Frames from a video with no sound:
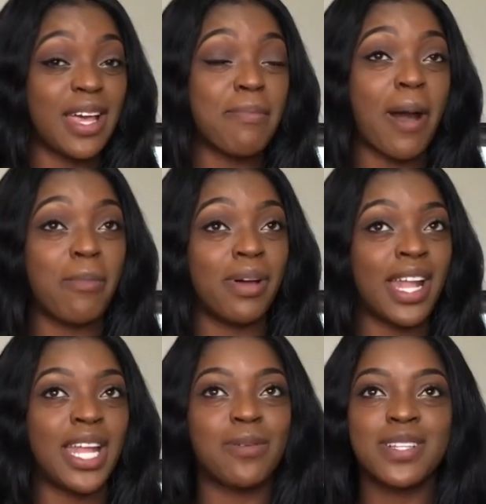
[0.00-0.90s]
in Melbourne
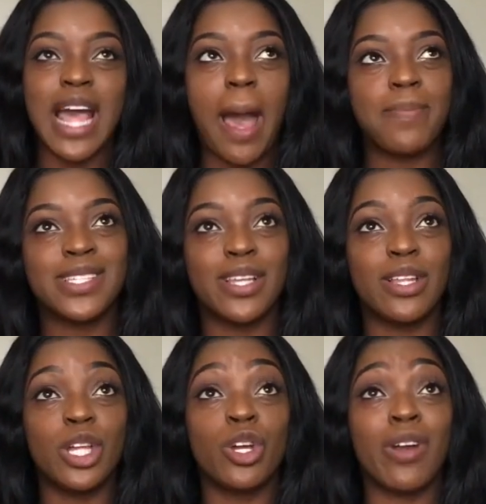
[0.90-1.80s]
and it was
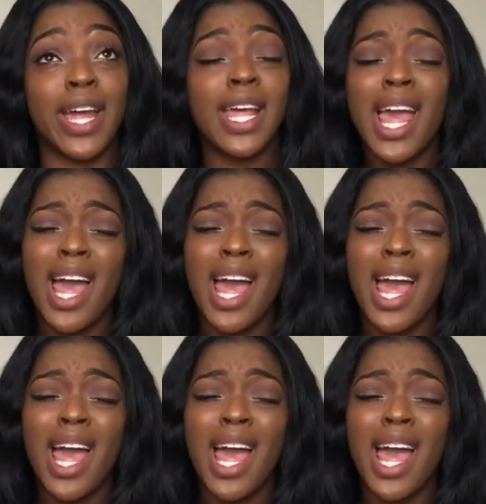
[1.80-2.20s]
absolutely great.